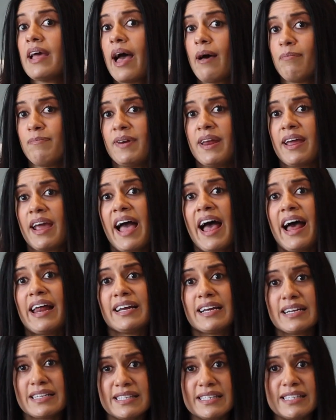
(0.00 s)
happening at
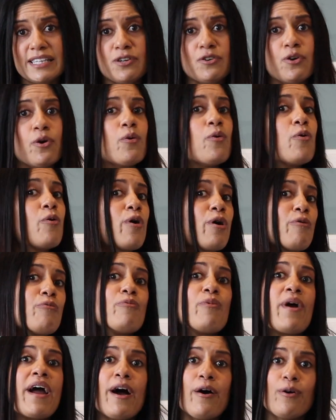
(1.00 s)
a casino or
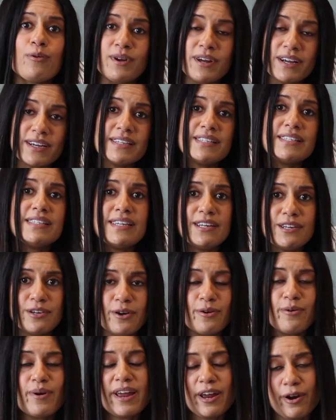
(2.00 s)
around a
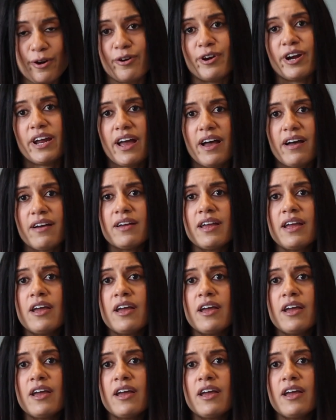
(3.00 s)
casino area.